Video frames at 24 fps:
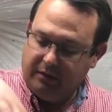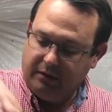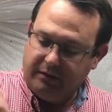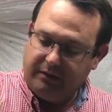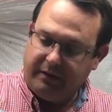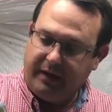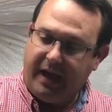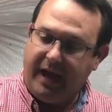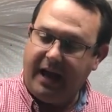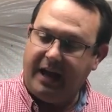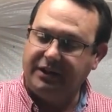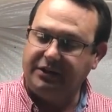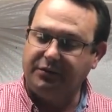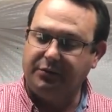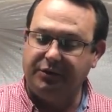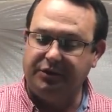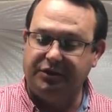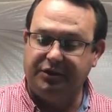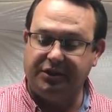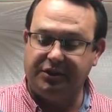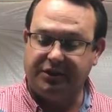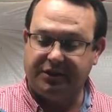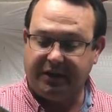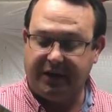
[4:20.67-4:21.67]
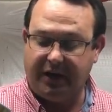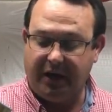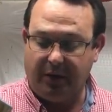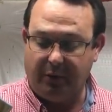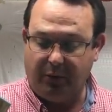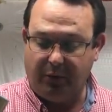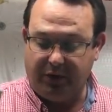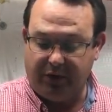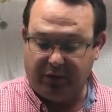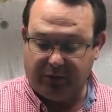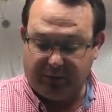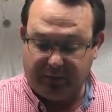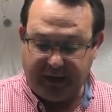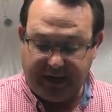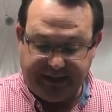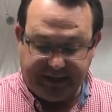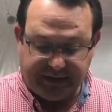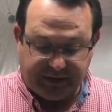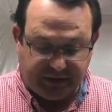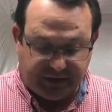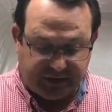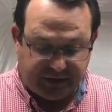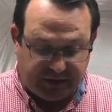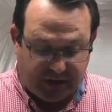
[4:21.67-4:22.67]
hatch was just cut with a
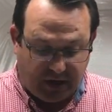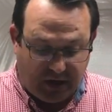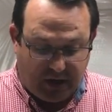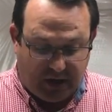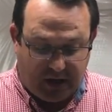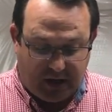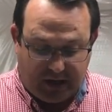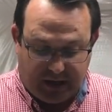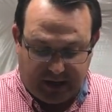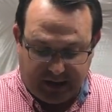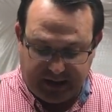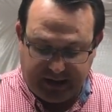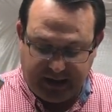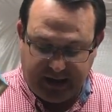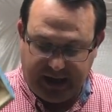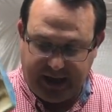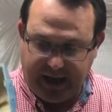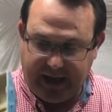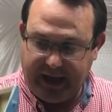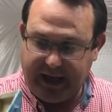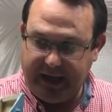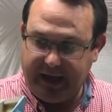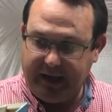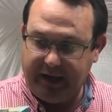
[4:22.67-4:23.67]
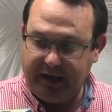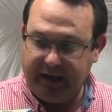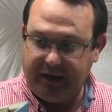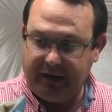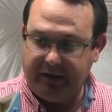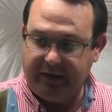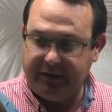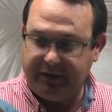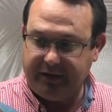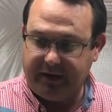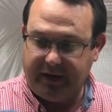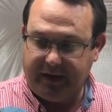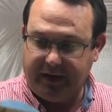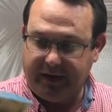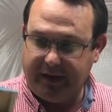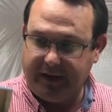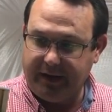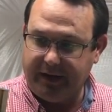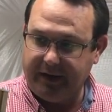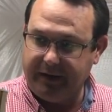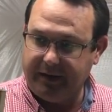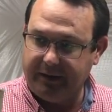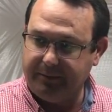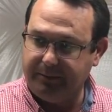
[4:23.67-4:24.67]
razor saw and
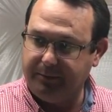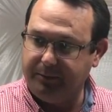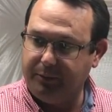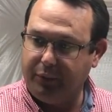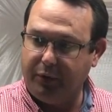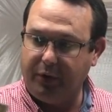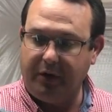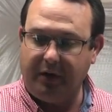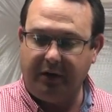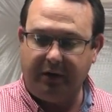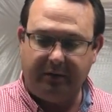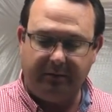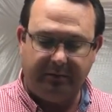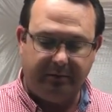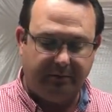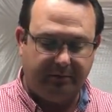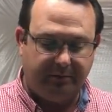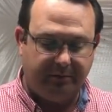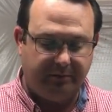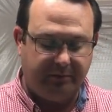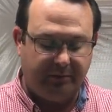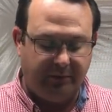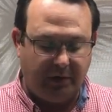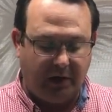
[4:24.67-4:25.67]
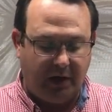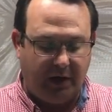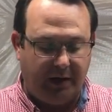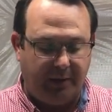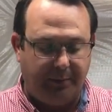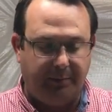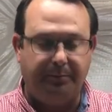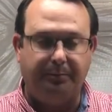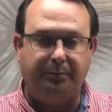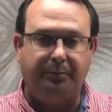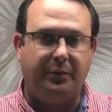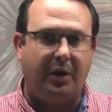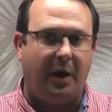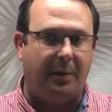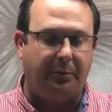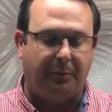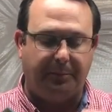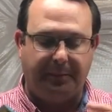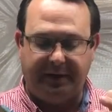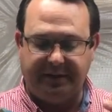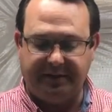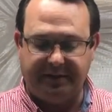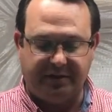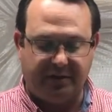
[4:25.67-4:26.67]
put a couple
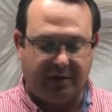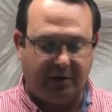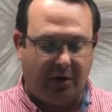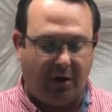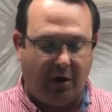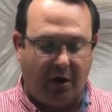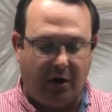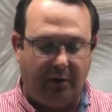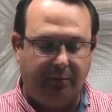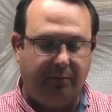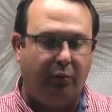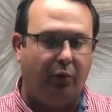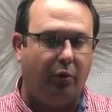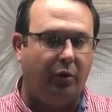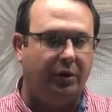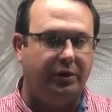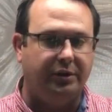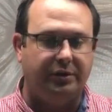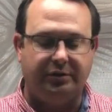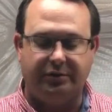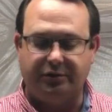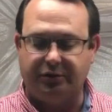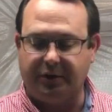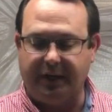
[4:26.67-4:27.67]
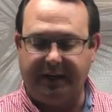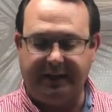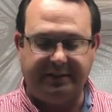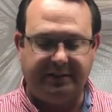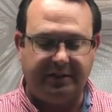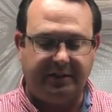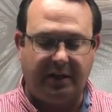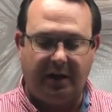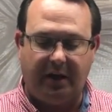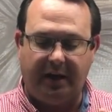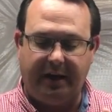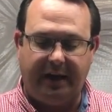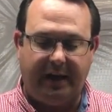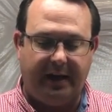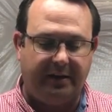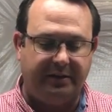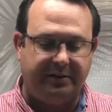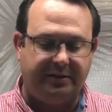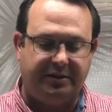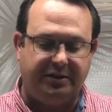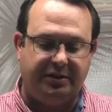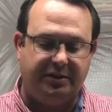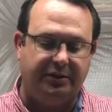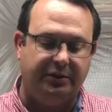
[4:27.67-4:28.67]
pieces of cardboard trace
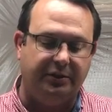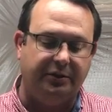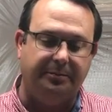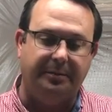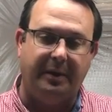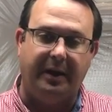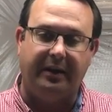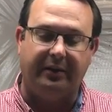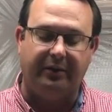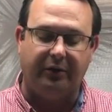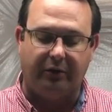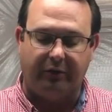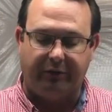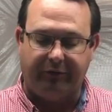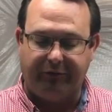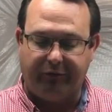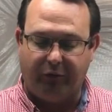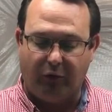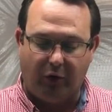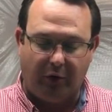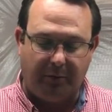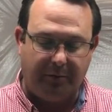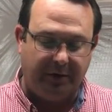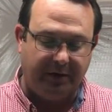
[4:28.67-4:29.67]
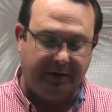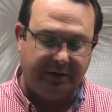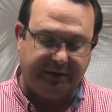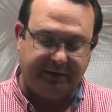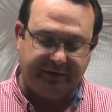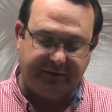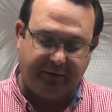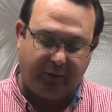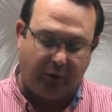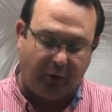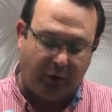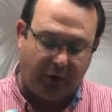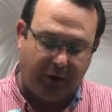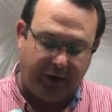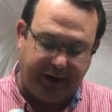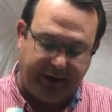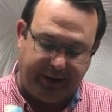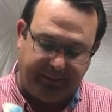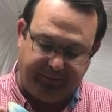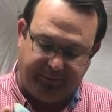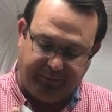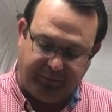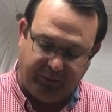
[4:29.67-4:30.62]
cutouts to make little formers for it.